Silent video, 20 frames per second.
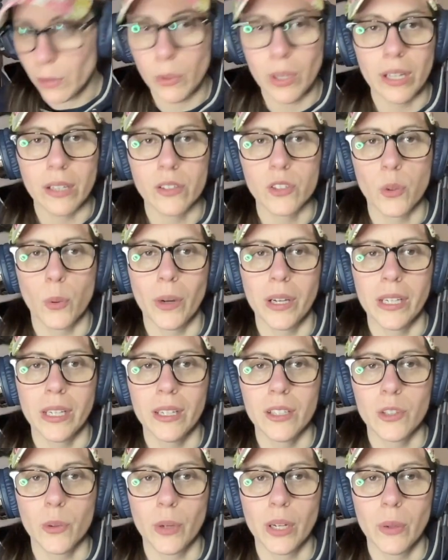what,
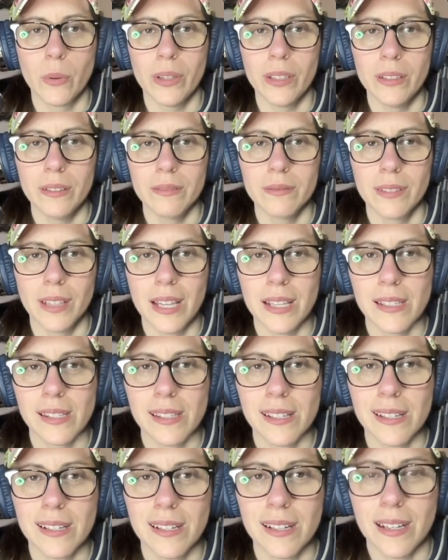20, 21 less
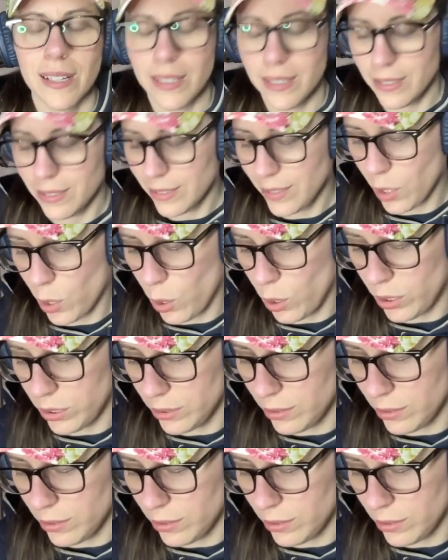than uh, Cole.